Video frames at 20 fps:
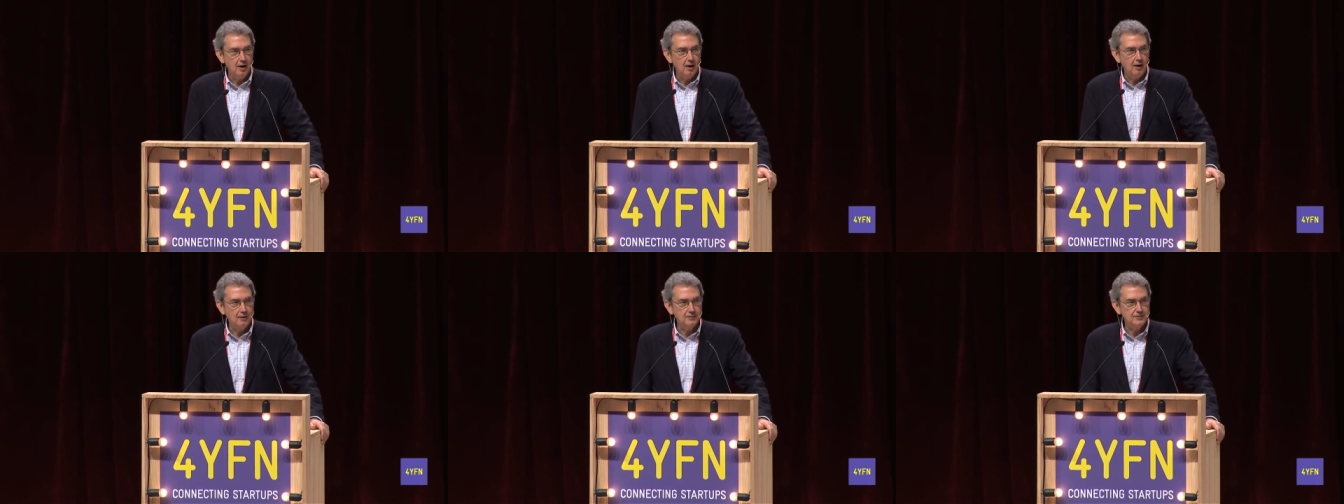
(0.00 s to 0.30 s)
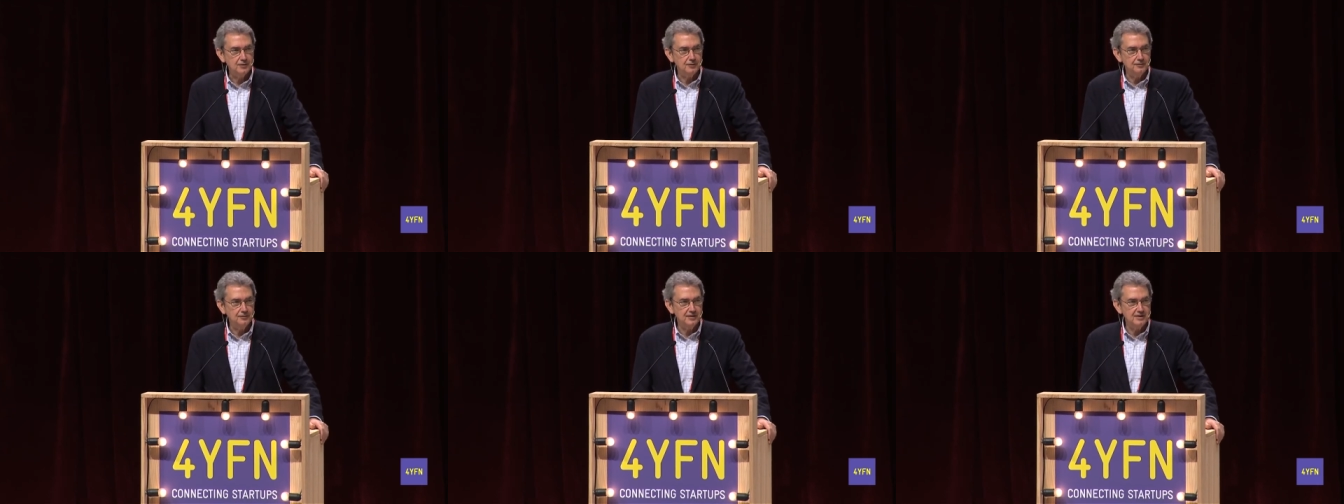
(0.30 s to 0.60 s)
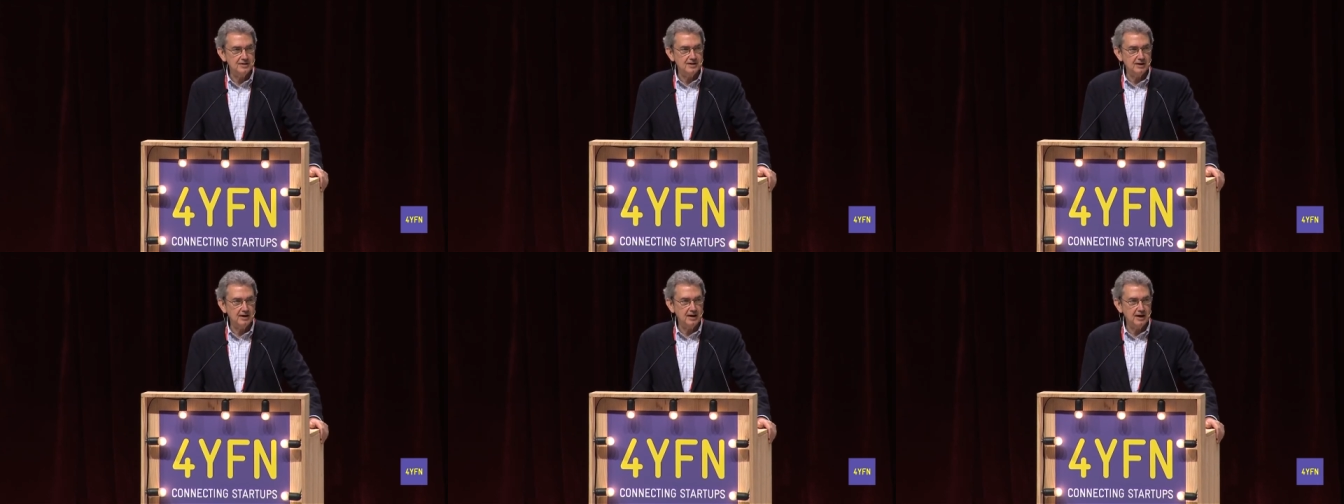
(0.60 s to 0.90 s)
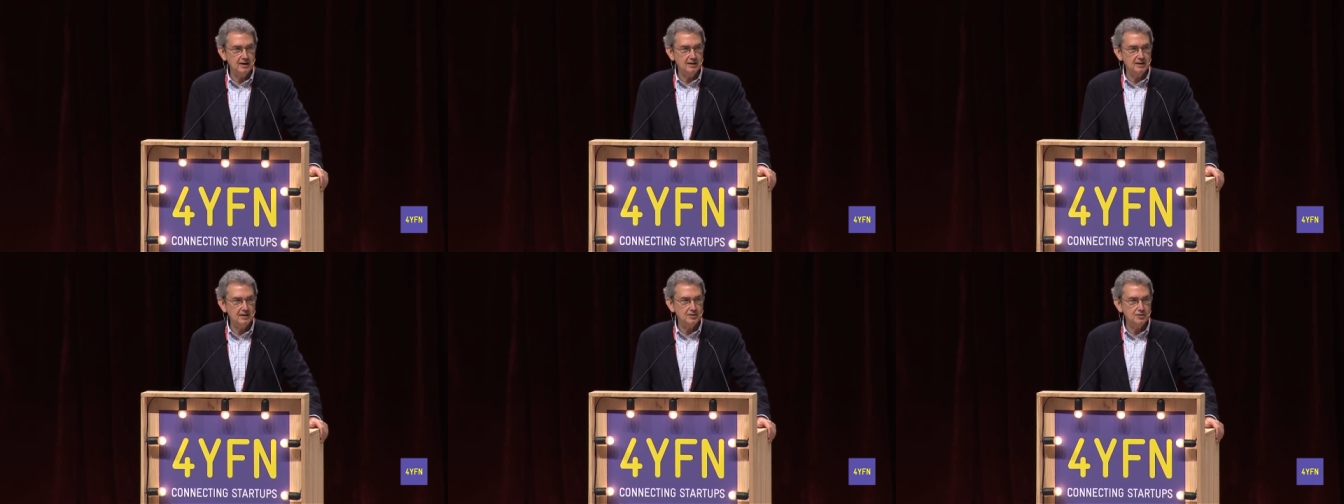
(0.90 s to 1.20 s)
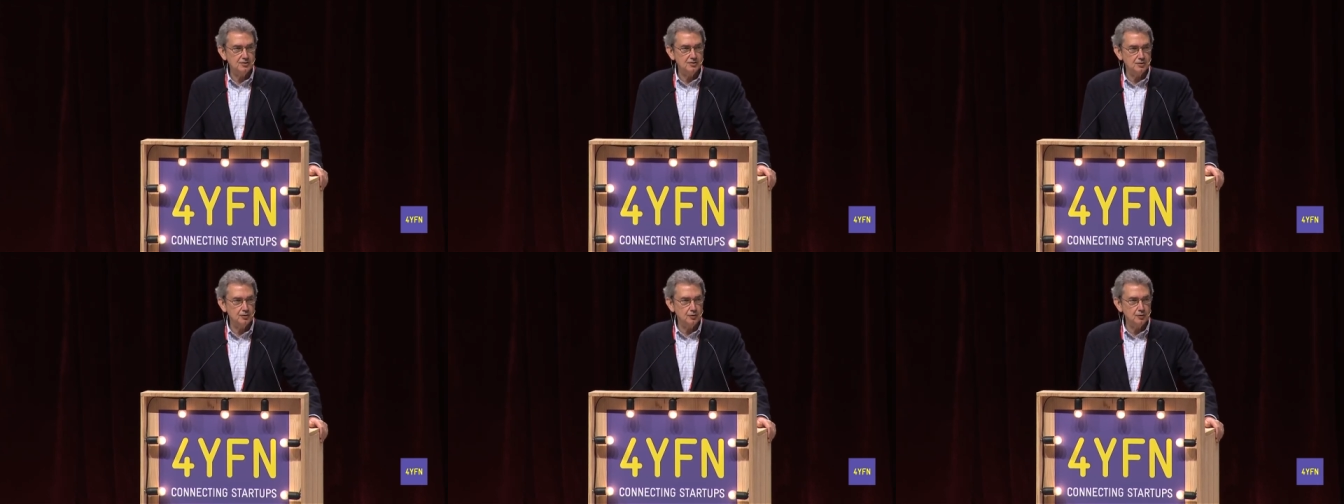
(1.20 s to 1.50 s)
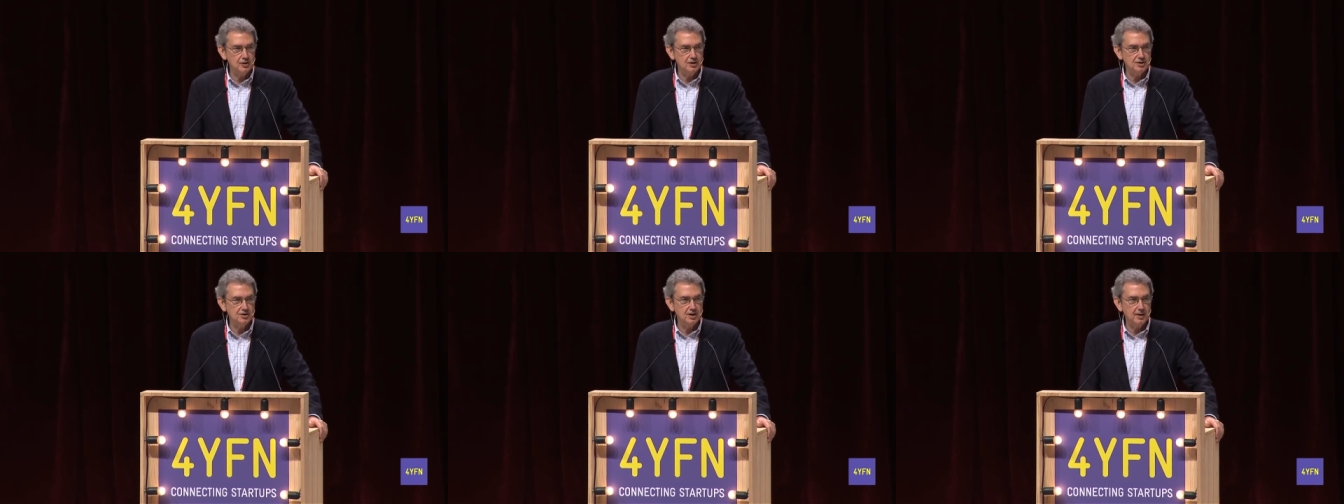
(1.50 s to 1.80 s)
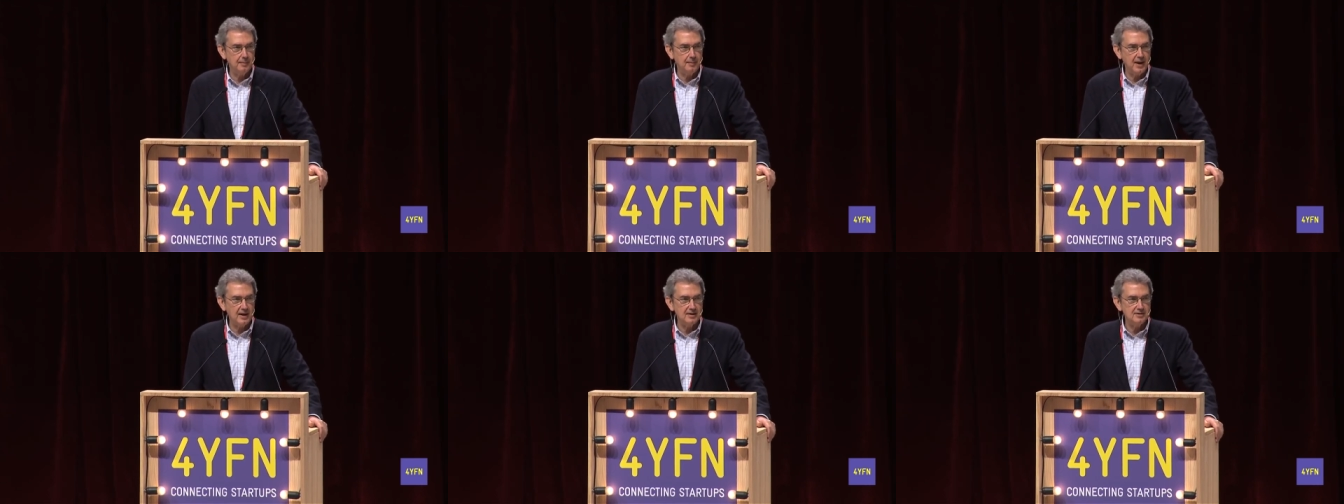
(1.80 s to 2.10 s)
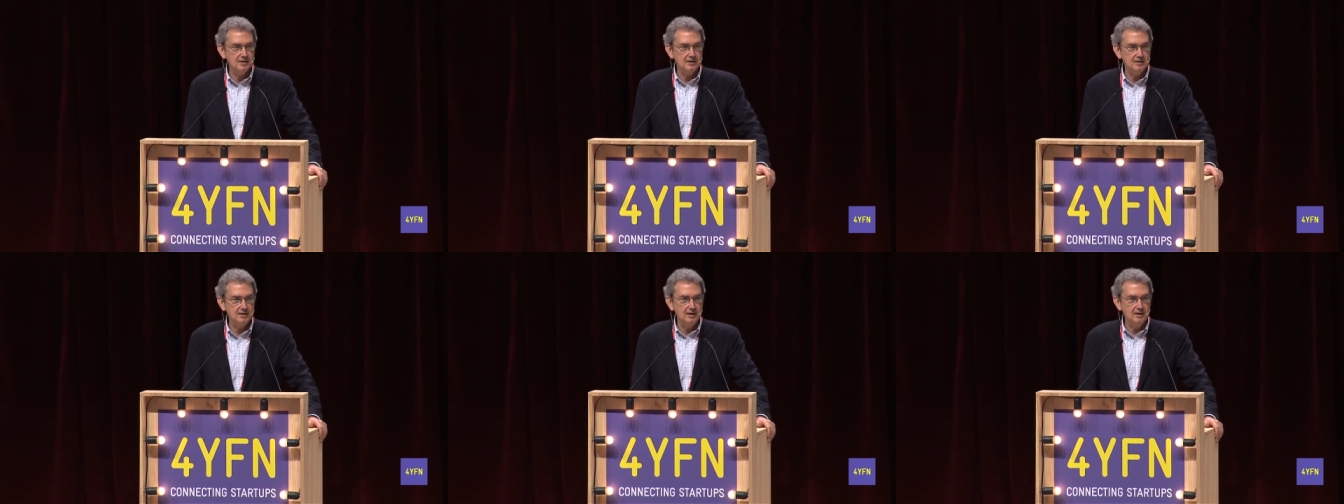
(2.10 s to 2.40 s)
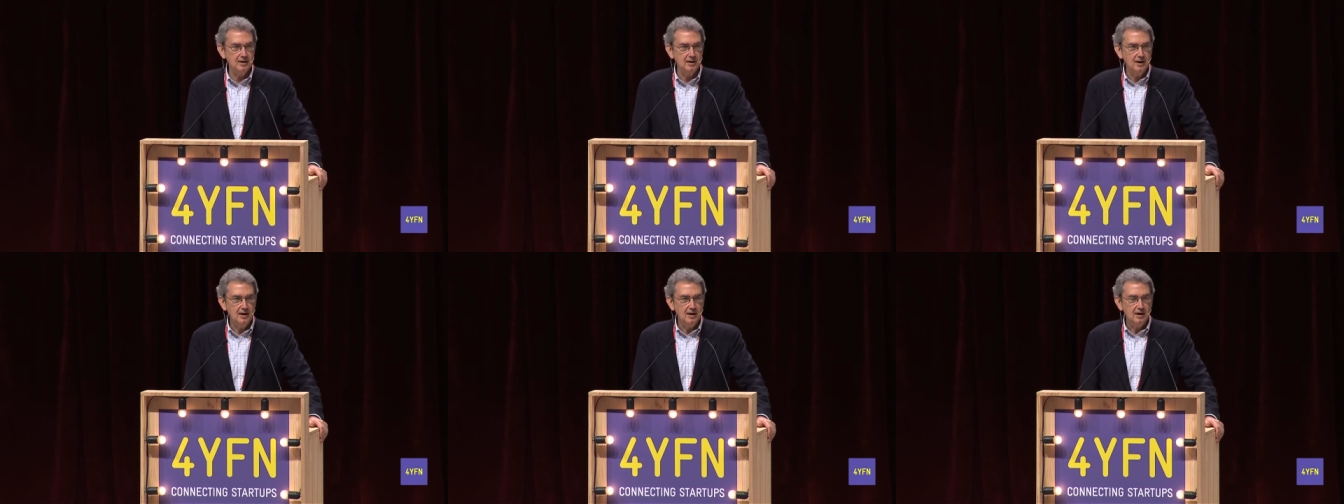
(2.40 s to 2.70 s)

of sophisticated storage capacity,